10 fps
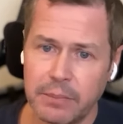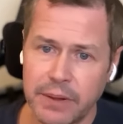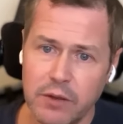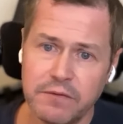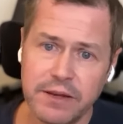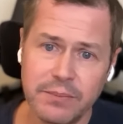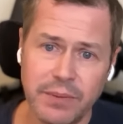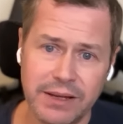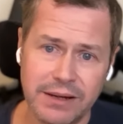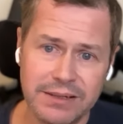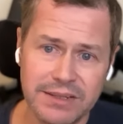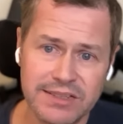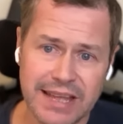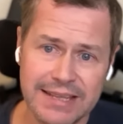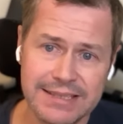But hopefully by
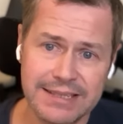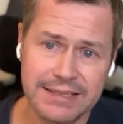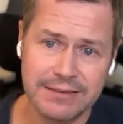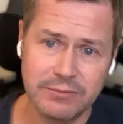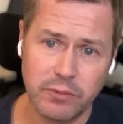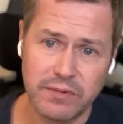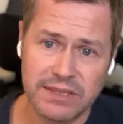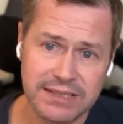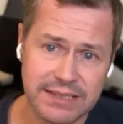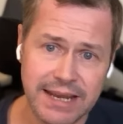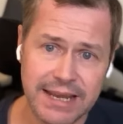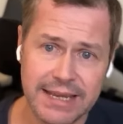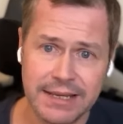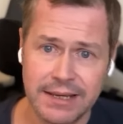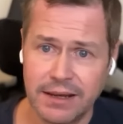understanding what we said today,